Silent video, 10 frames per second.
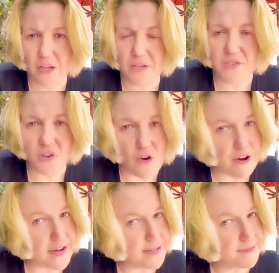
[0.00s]

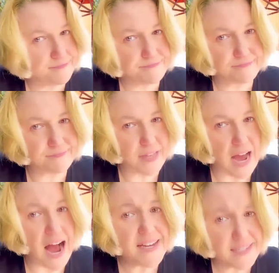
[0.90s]
Sorry,
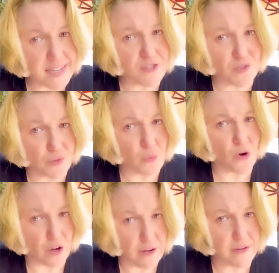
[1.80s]
I sent you to
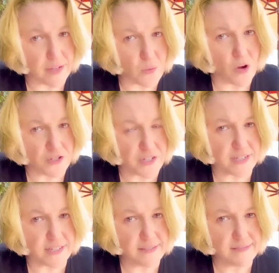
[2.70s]
work in
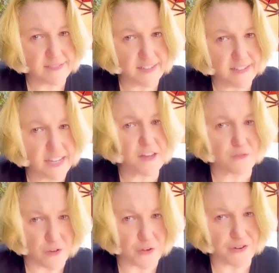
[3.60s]
Washington. The other
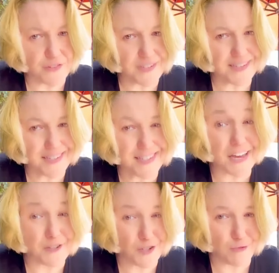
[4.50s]
voters
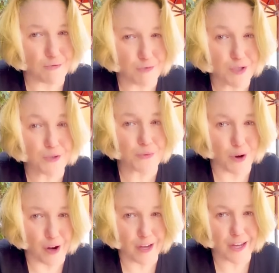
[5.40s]
sent you to
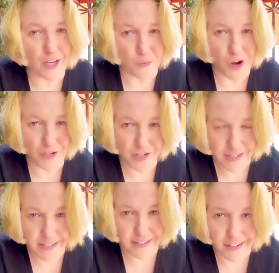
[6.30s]
work in
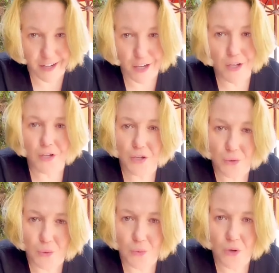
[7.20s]
Washington.
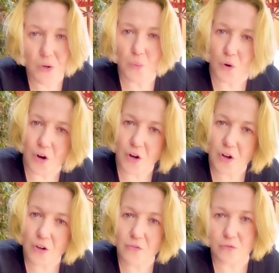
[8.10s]
You work
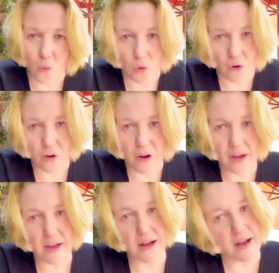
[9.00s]
for
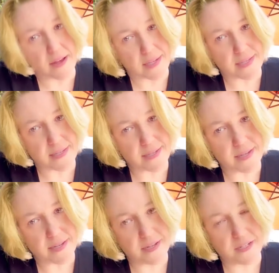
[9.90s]
us.
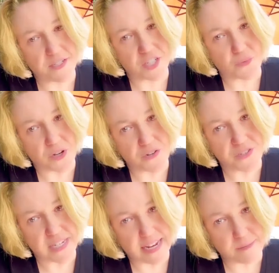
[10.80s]
Do you
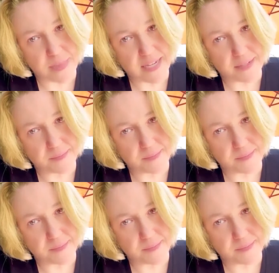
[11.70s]
understand me?